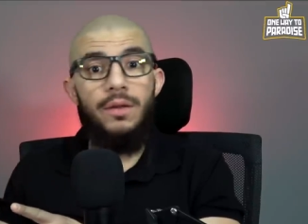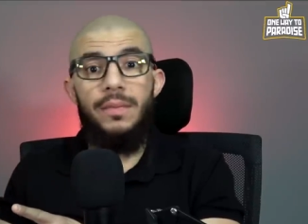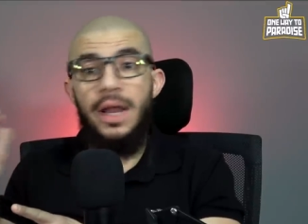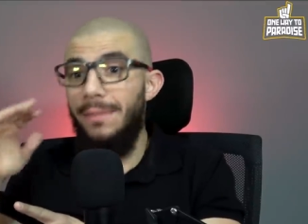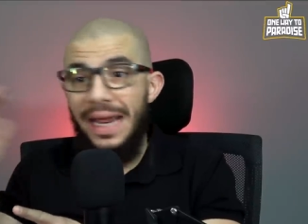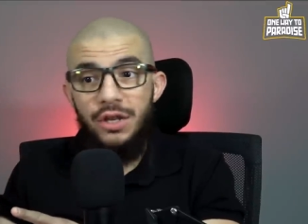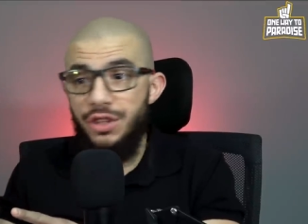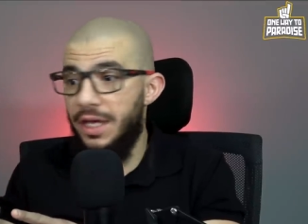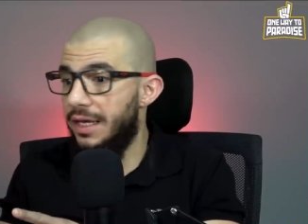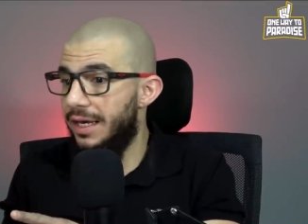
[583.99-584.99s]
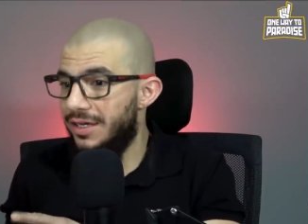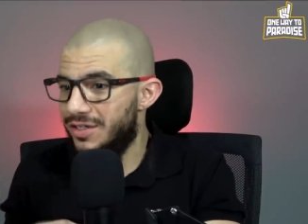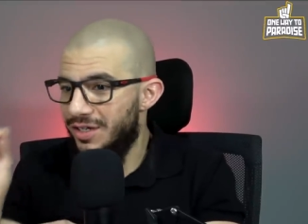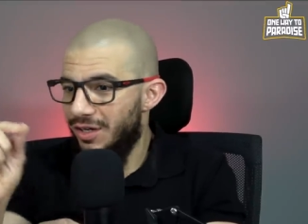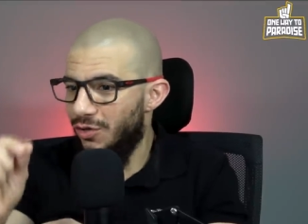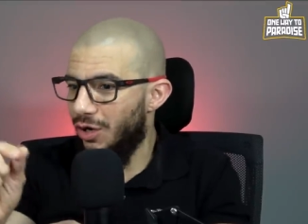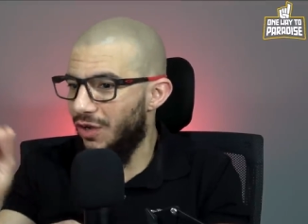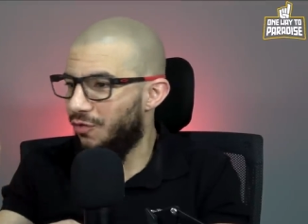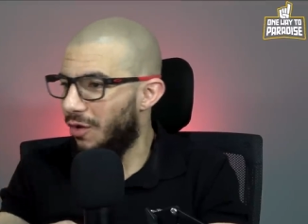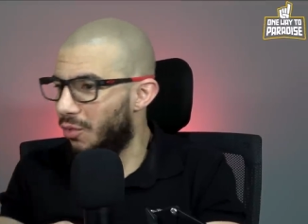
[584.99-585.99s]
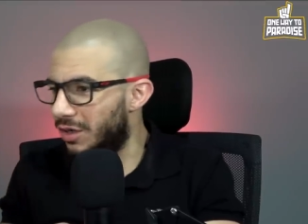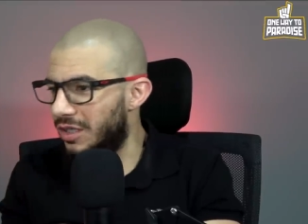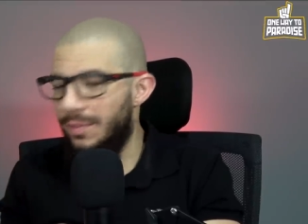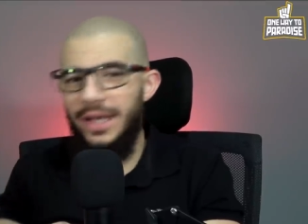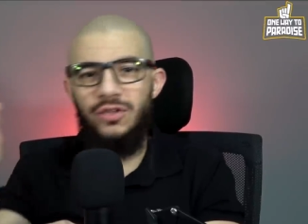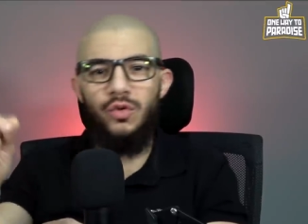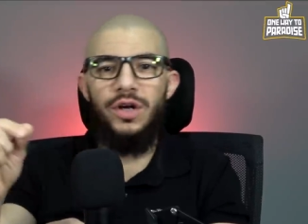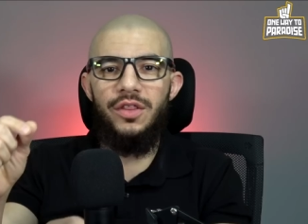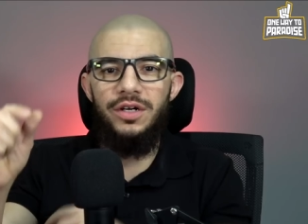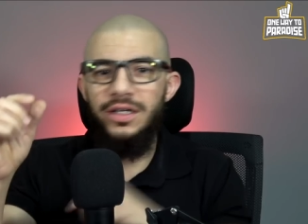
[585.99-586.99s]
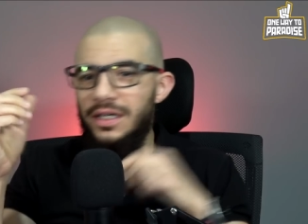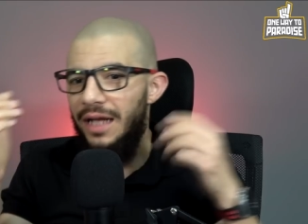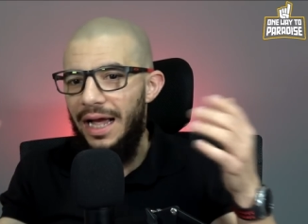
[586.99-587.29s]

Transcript: their main thing is looking from one debate to another